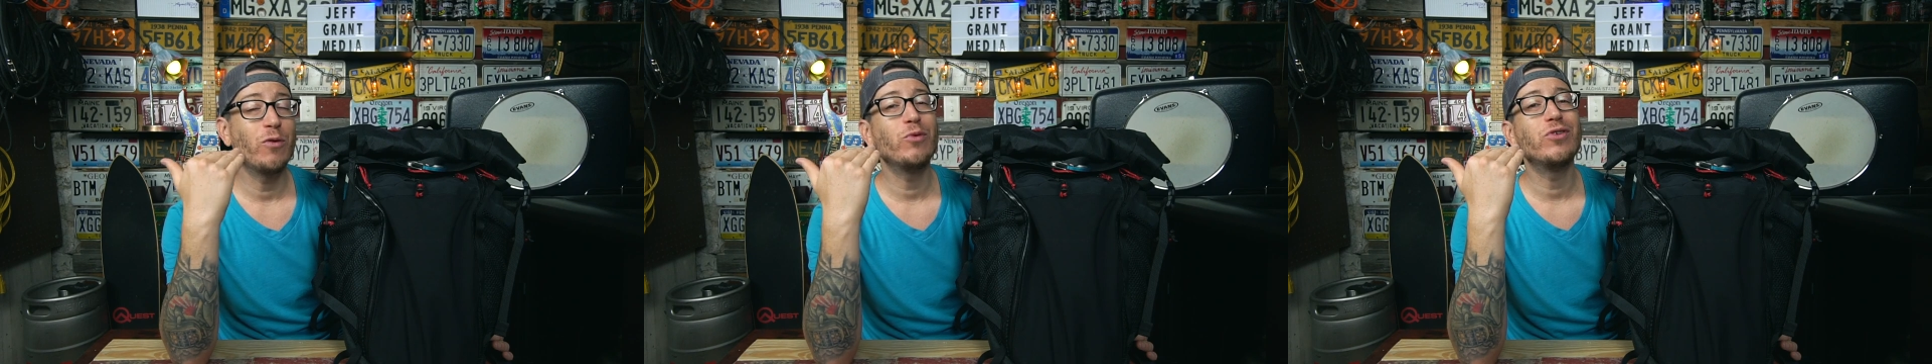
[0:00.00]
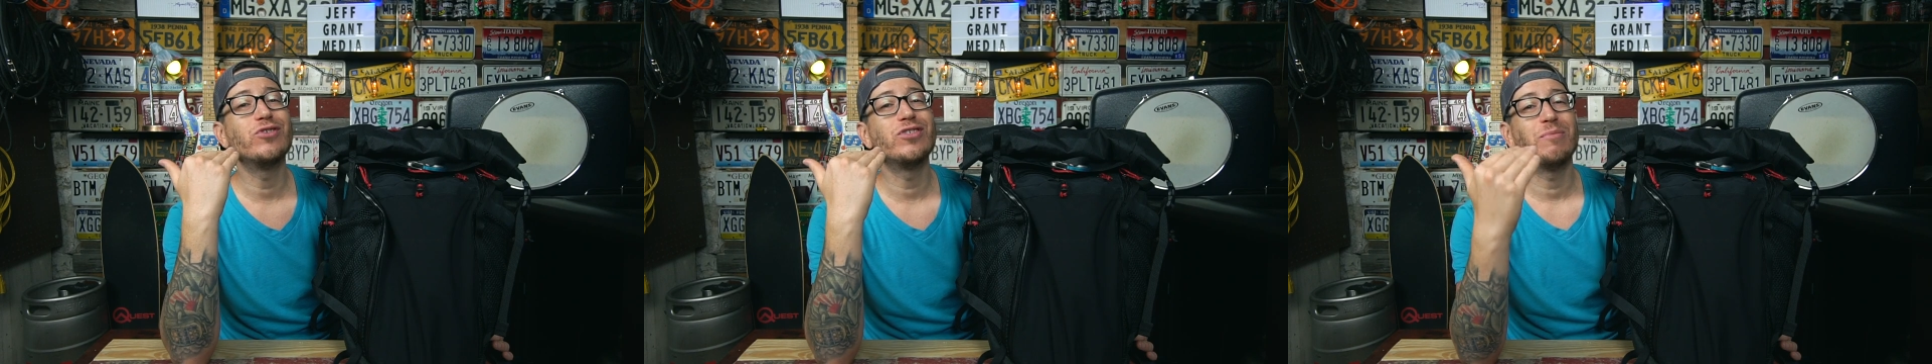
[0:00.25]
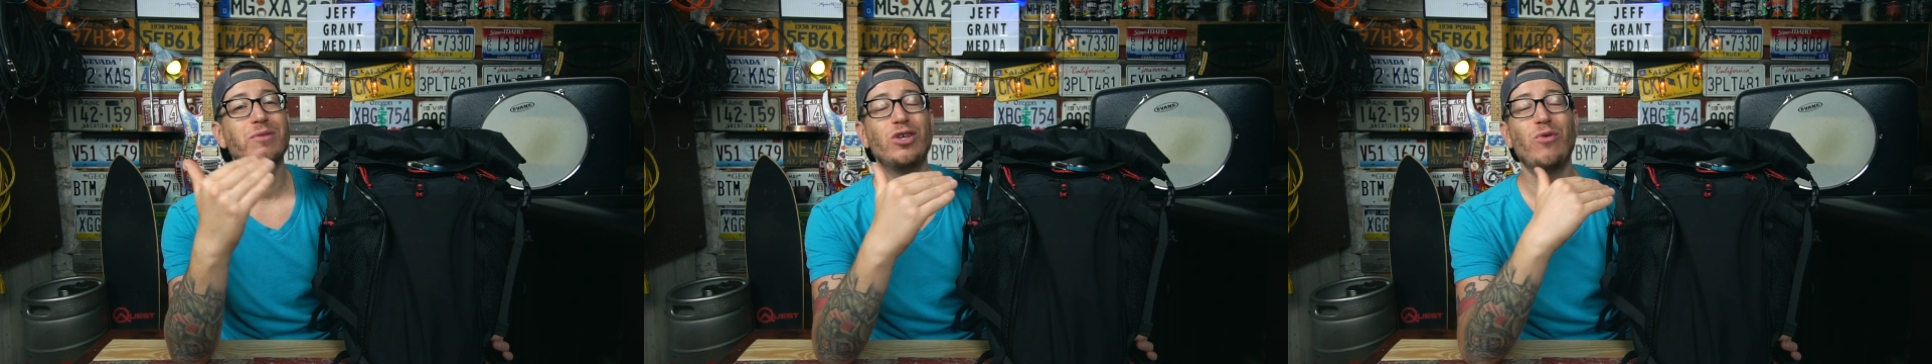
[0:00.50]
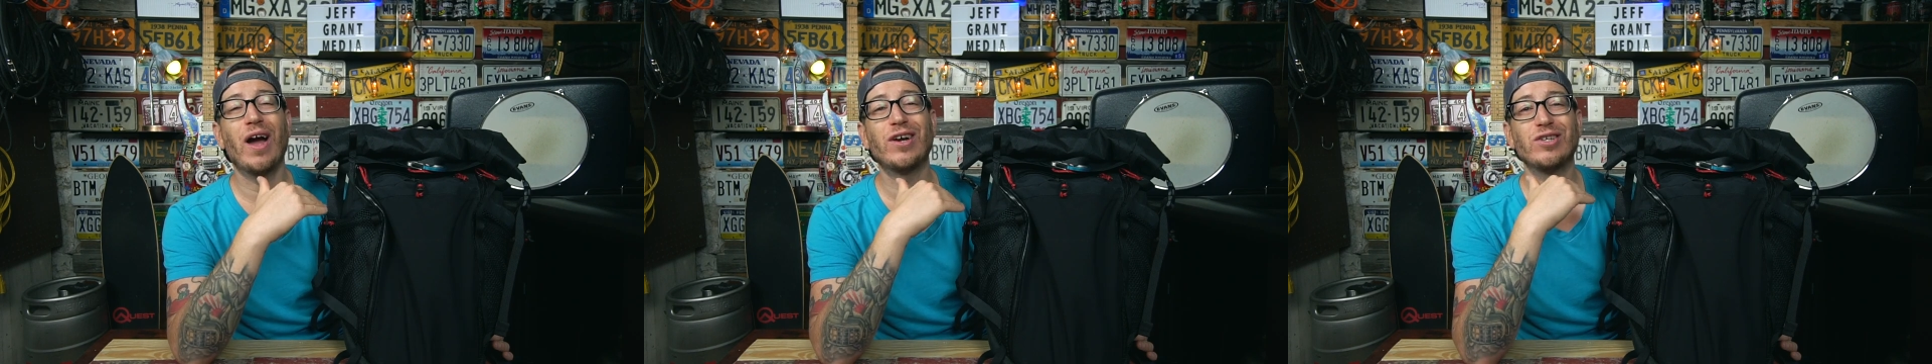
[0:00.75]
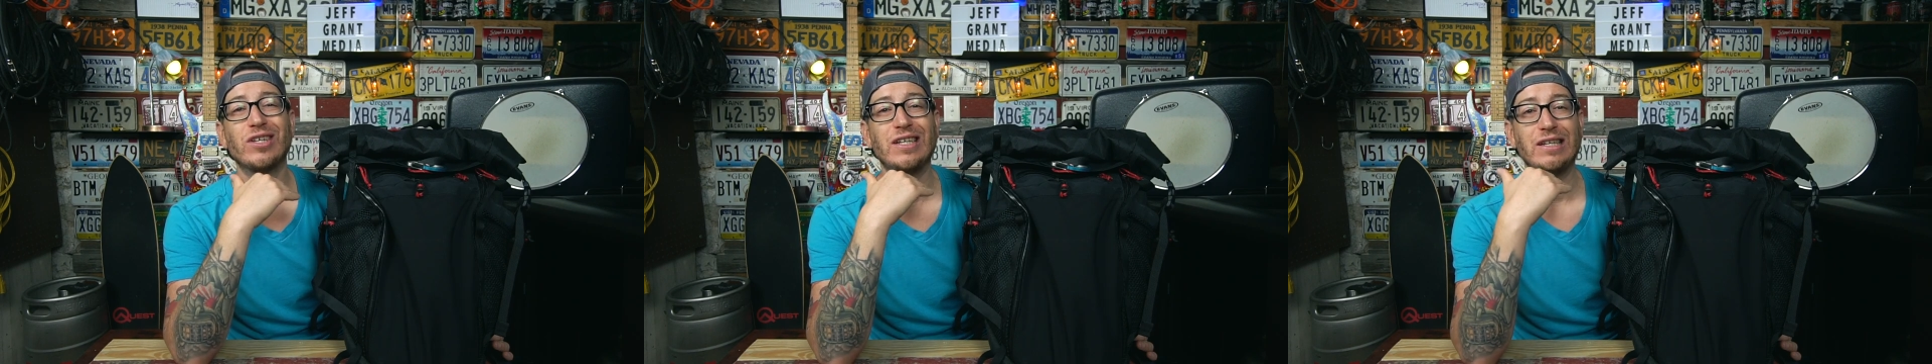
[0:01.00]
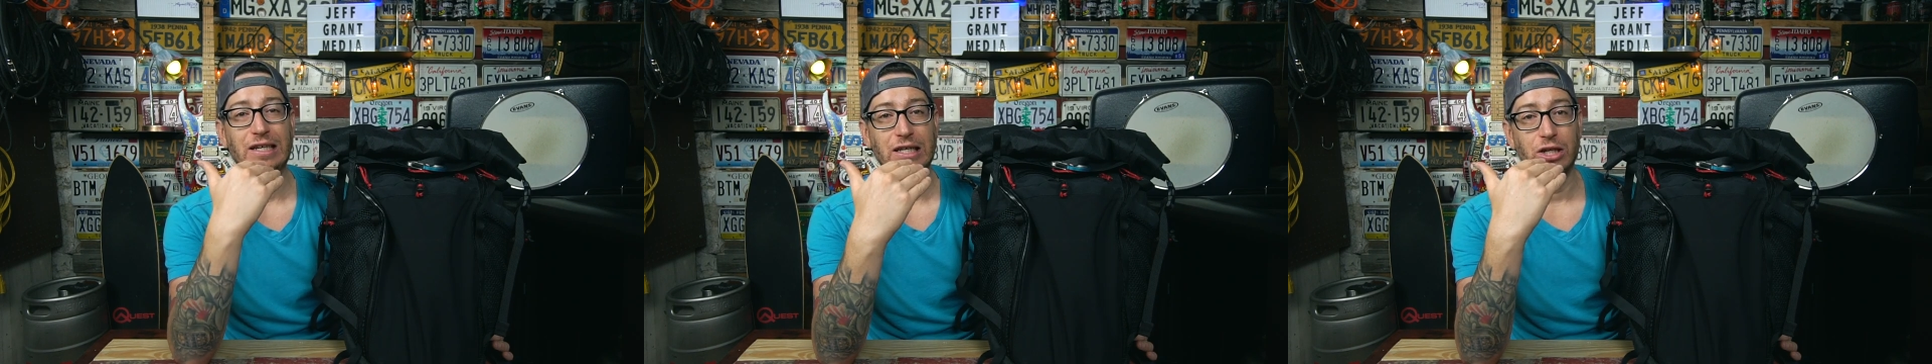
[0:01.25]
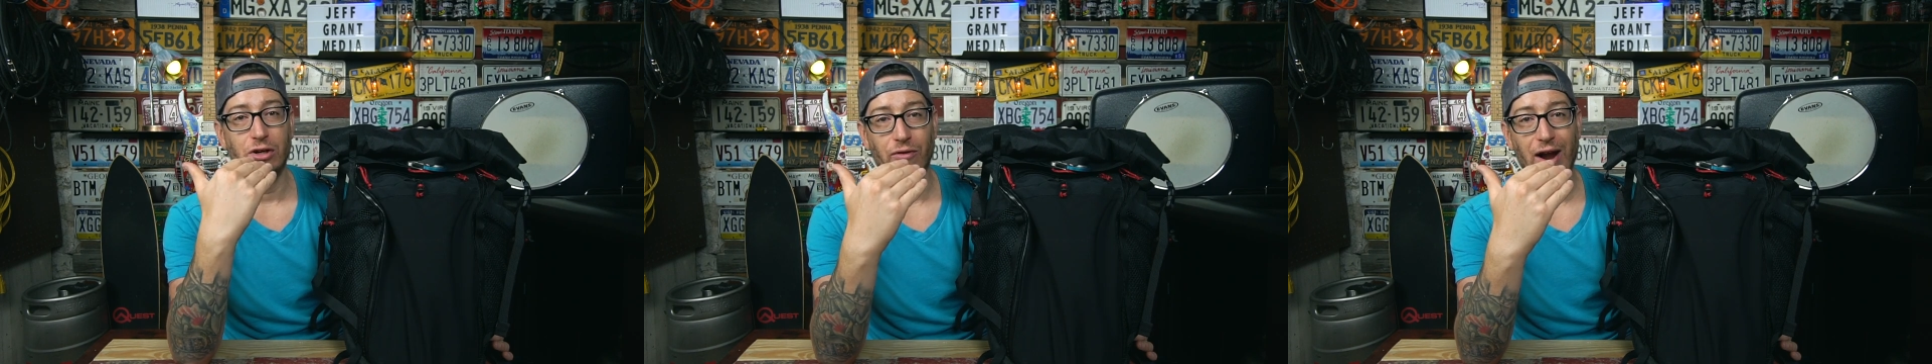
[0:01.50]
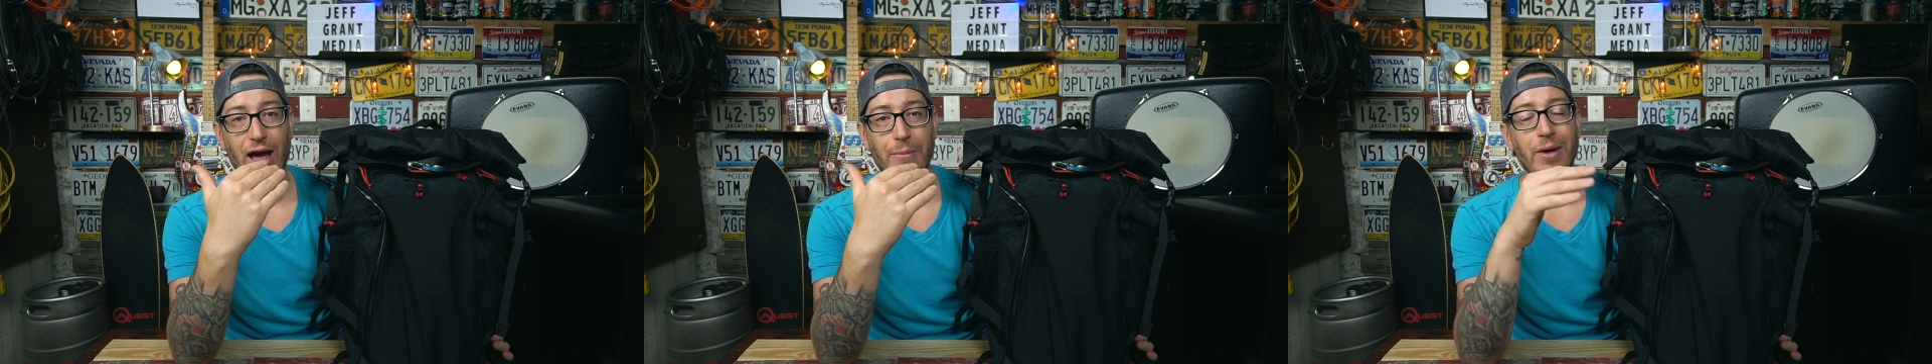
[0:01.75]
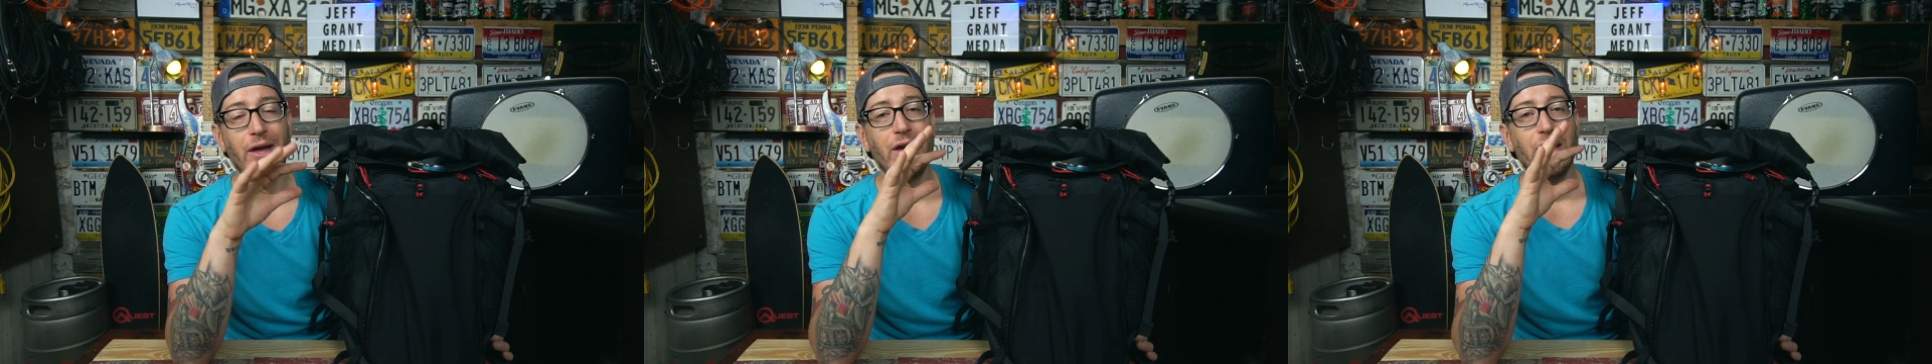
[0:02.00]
then when there's something you actually need to grab,